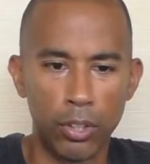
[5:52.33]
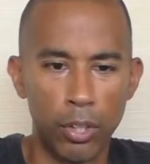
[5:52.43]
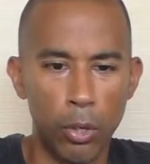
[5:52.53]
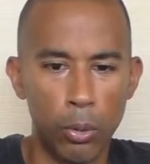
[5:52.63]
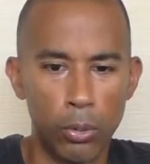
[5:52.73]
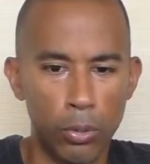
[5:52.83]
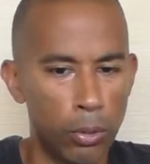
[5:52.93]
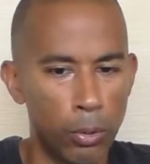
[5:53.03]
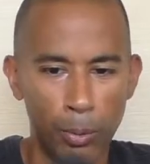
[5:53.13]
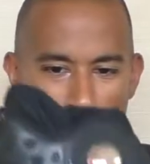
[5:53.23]
You know, old
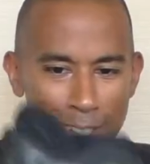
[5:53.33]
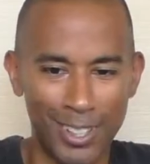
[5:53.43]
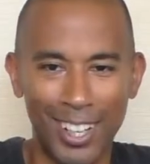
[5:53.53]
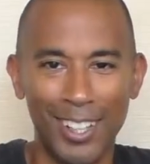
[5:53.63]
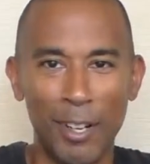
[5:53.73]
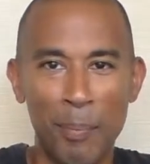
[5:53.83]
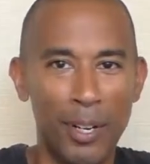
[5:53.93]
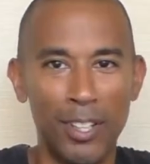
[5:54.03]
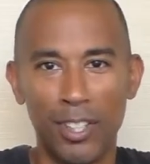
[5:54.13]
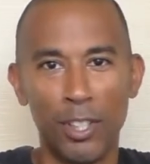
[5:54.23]
school, weighs a ton
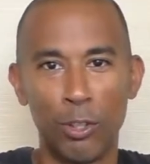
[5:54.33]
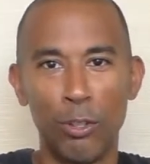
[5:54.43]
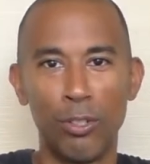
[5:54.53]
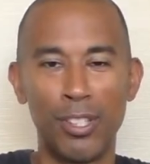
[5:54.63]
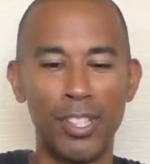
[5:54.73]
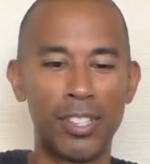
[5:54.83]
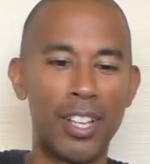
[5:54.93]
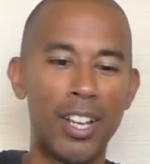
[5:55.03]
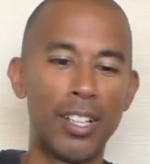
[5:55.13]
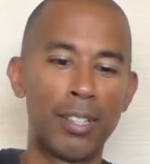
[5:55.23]
compared to the shoes these
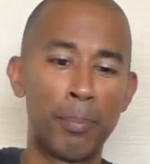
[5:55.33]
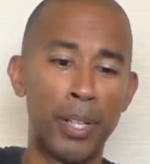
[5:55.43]
days.